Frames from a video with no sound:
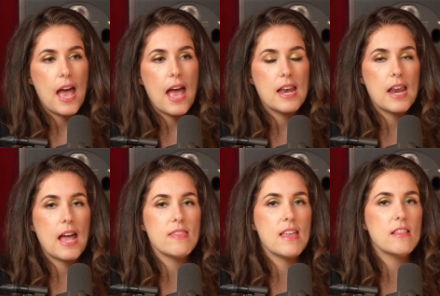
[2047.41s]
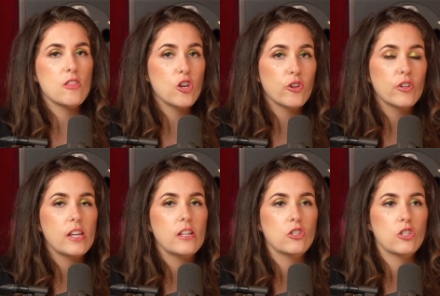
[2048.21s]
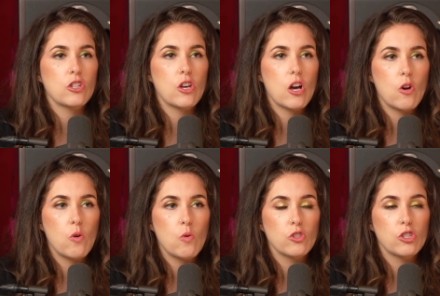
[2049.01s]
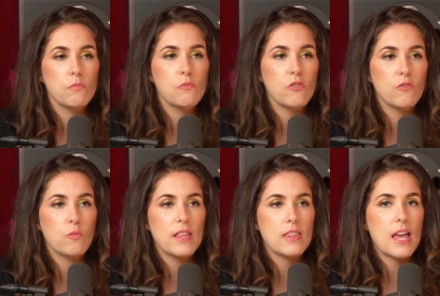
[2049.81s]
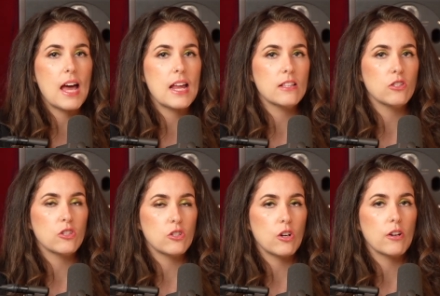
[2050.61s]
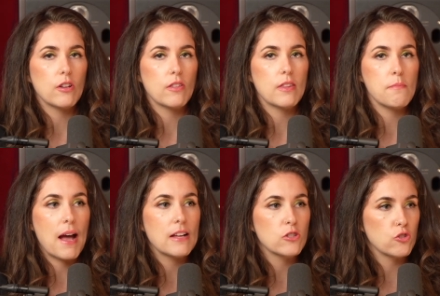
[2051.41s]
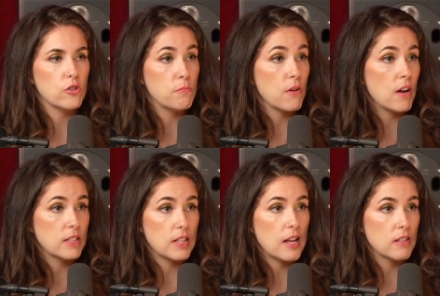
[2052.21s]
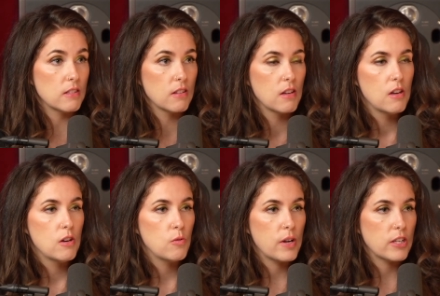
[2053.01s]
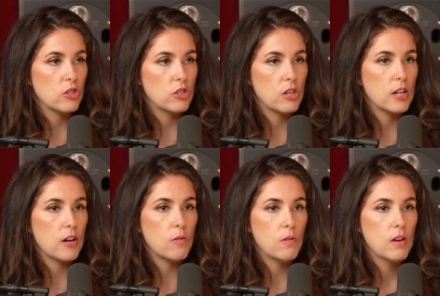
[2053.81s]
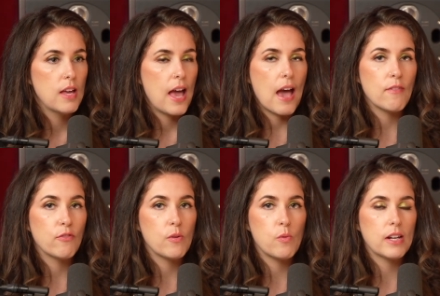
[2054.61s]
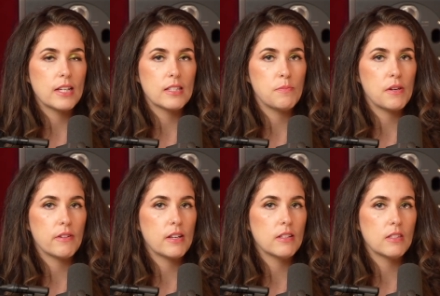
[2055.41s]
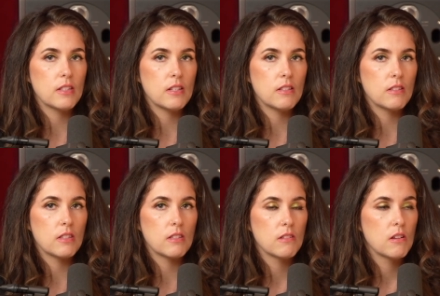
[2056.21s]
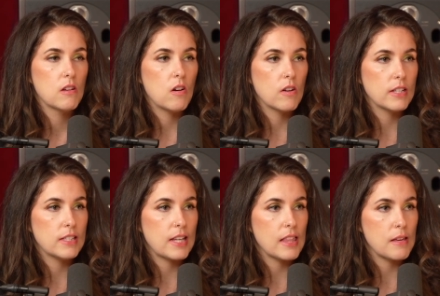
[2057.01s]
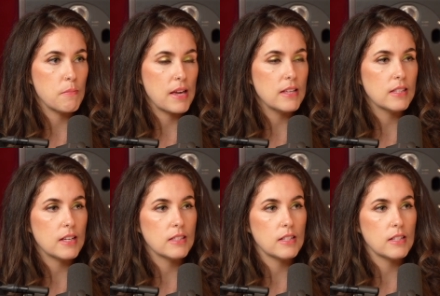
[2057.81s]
And then learning to go to move with that and start the mastery process, which, you know, everyone experiences on a daily basis.